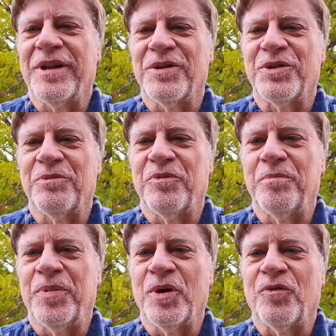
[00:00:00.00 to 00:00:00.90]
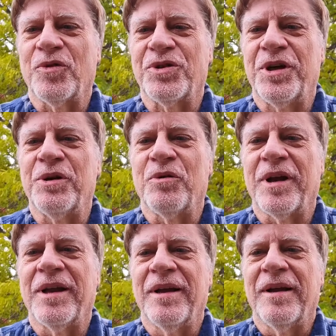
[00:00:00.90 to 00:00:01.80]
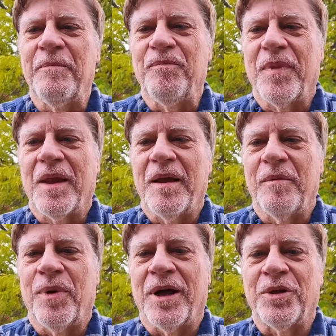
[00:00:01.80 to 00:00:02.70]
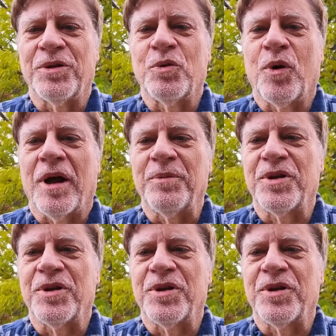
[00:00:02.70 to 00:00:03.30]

There's some beautiful scenery, but this is what I'm